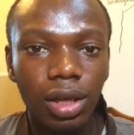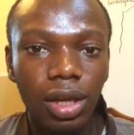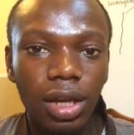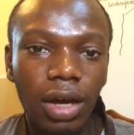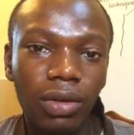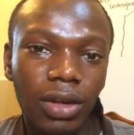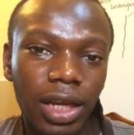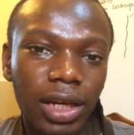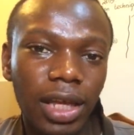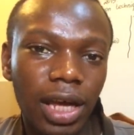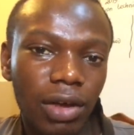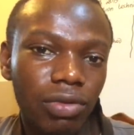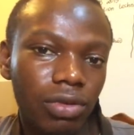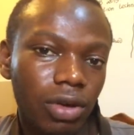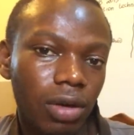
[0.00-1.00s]
Now, learning
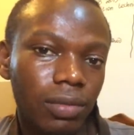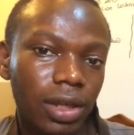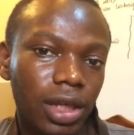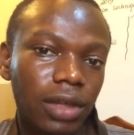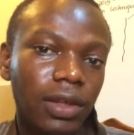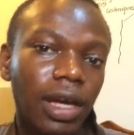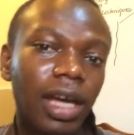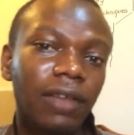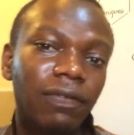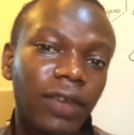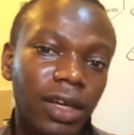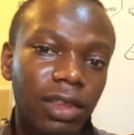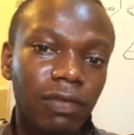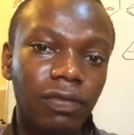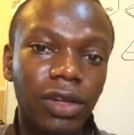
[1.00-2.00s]
how to communicate that
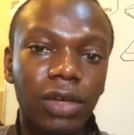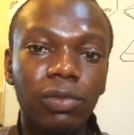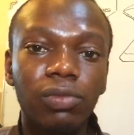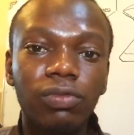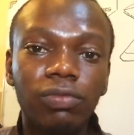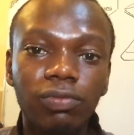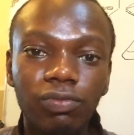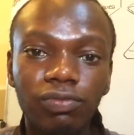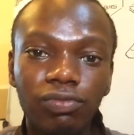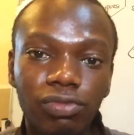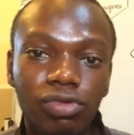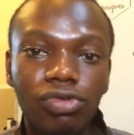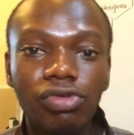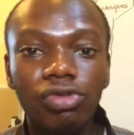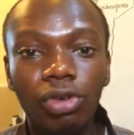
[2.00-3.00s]
effectively
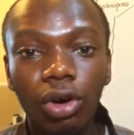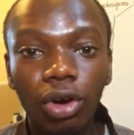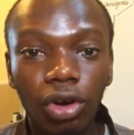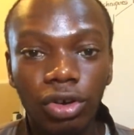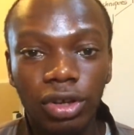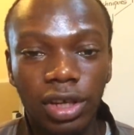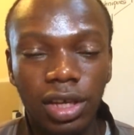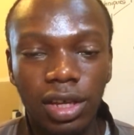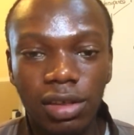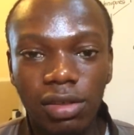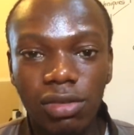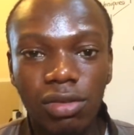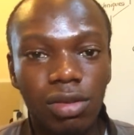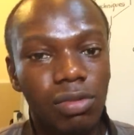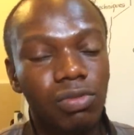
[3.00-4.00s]
to your
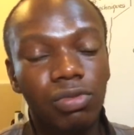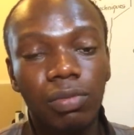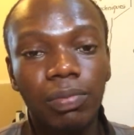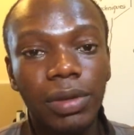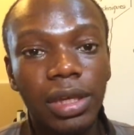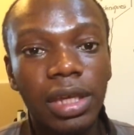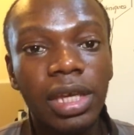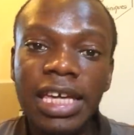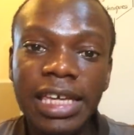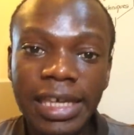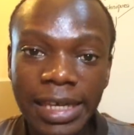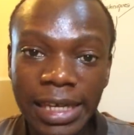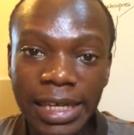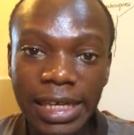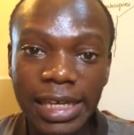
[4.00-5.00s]
audience will be
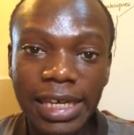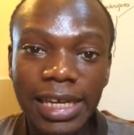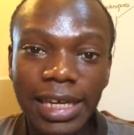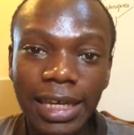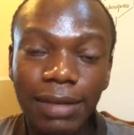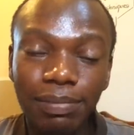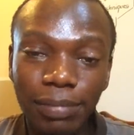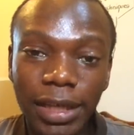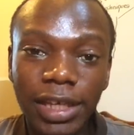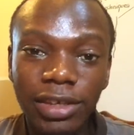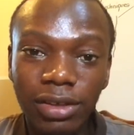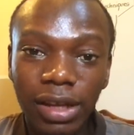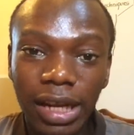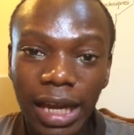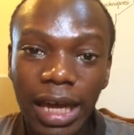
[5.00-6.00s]
key in
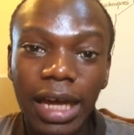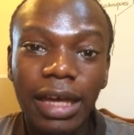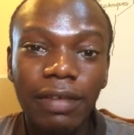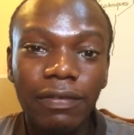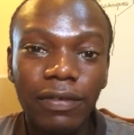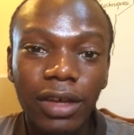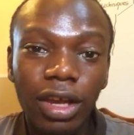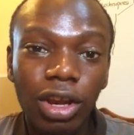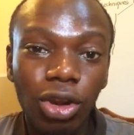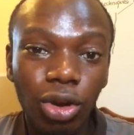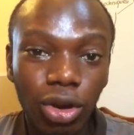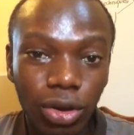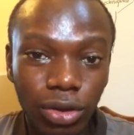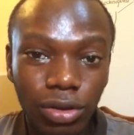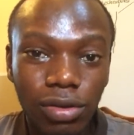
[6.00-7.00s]
making your life a
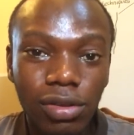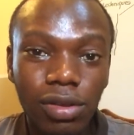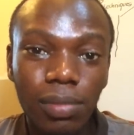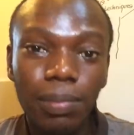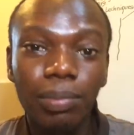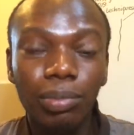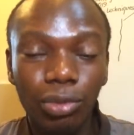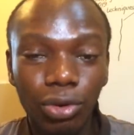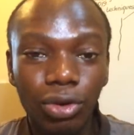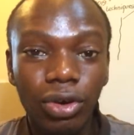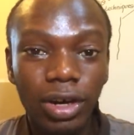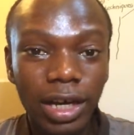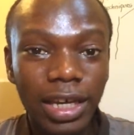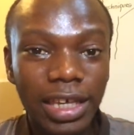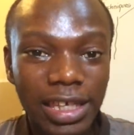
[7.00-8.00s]
lot
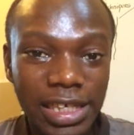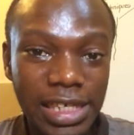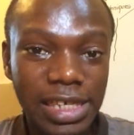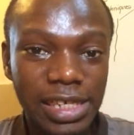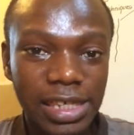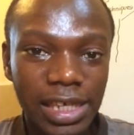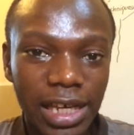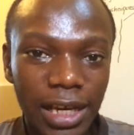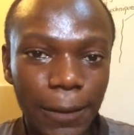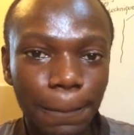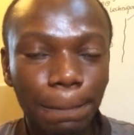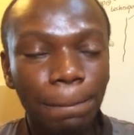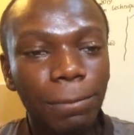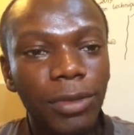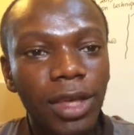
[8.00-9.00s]
more easier.
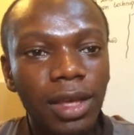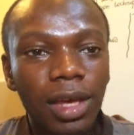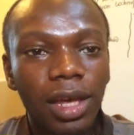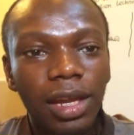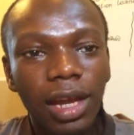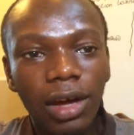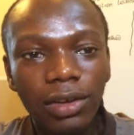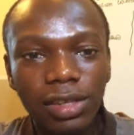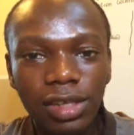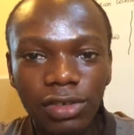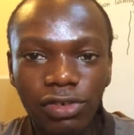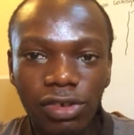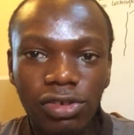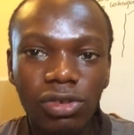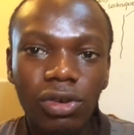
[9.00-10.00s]
Now, these are
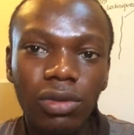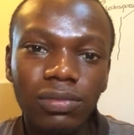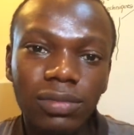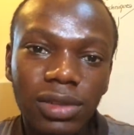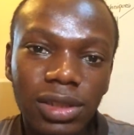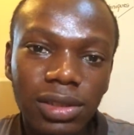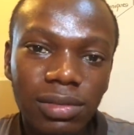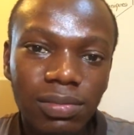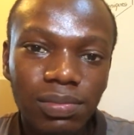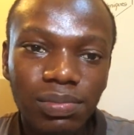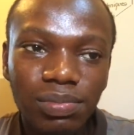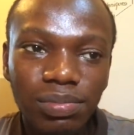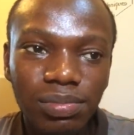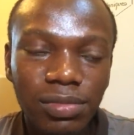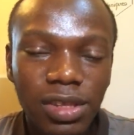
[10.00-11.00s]
just some
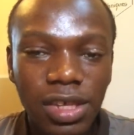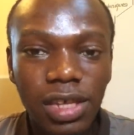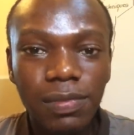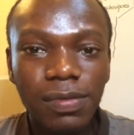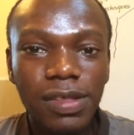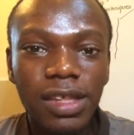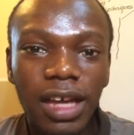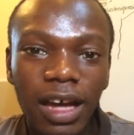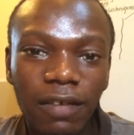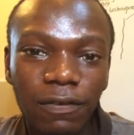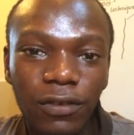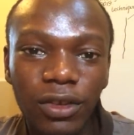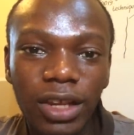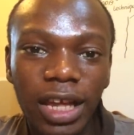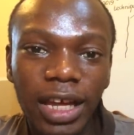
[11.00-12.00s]
tips that I
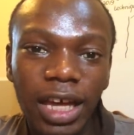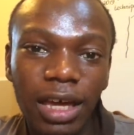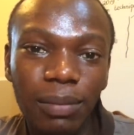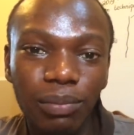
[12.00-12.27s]
feel like are